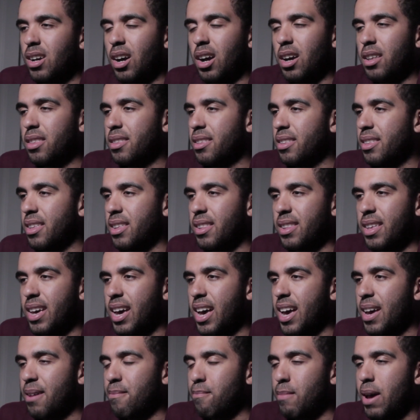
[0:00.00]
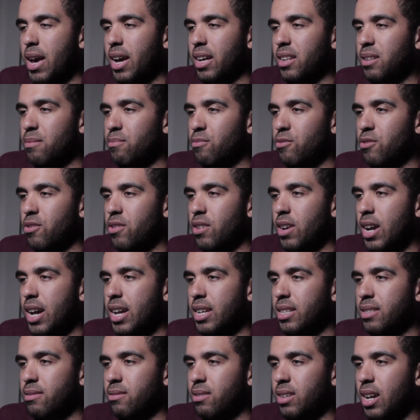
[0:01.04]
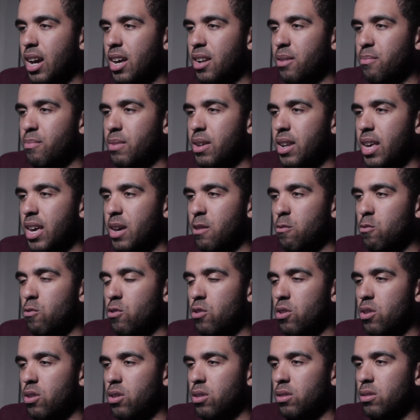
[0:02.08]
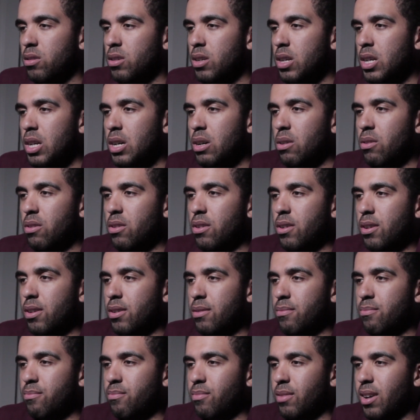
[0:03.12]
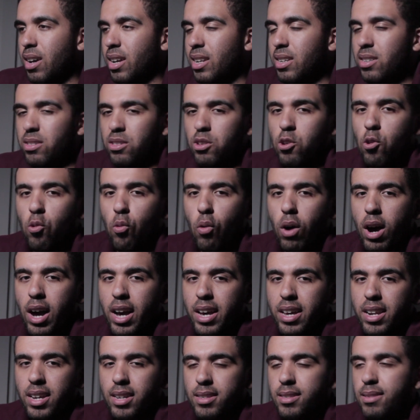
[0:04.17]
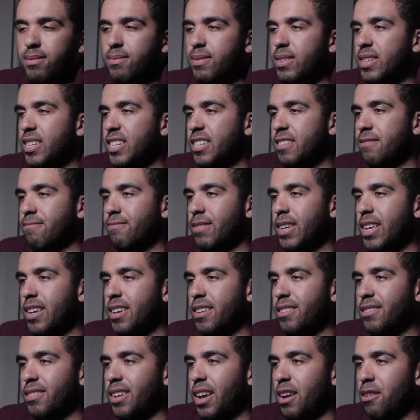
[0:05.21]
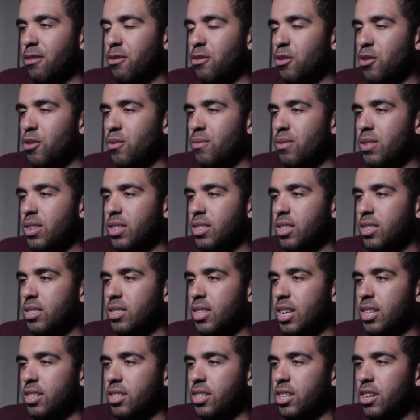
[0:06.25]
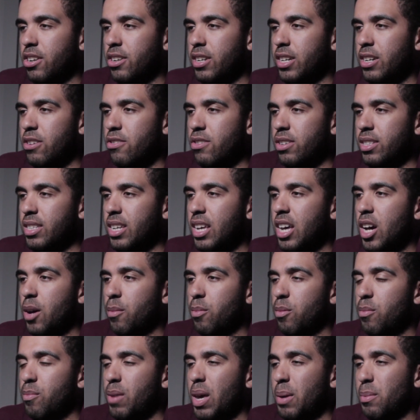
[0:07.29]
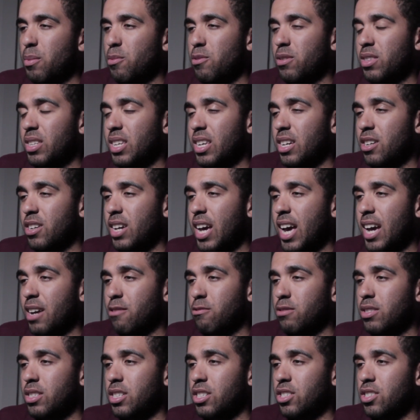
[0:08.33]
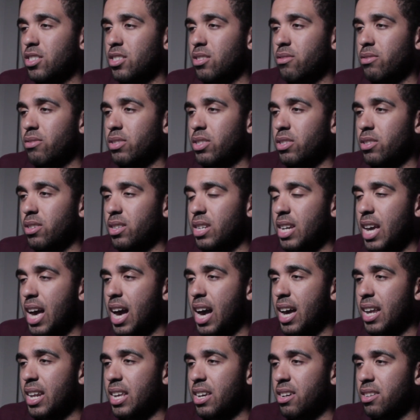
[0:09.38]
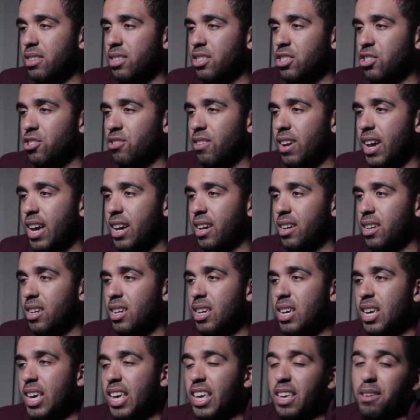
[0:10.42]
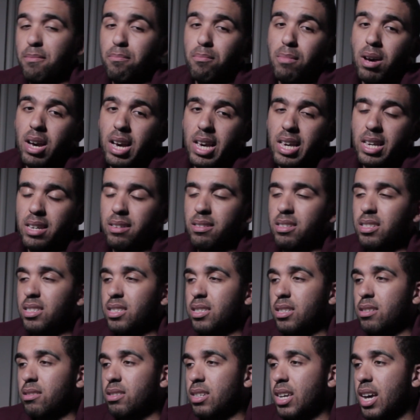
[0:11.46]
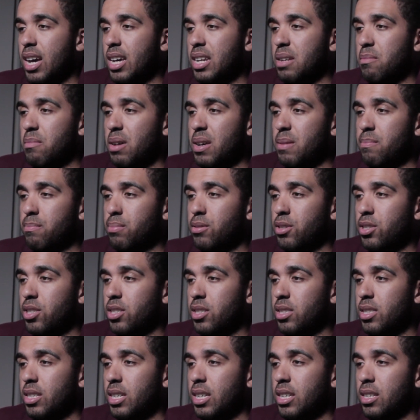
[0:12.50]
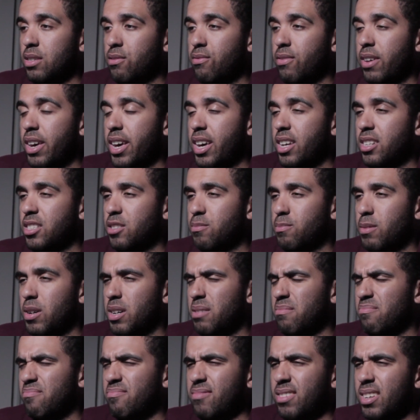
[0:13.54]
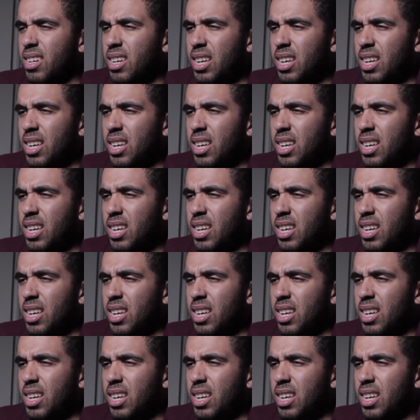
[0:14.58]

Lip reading: other than that, Macklemore has kind of been AWOL or a little quiet as of late. And I don't know if this is necessarily going to help. But maybe with the acquisition of Lil Yachty on this track, it might. Because Lil Yachty might push it to his fans. But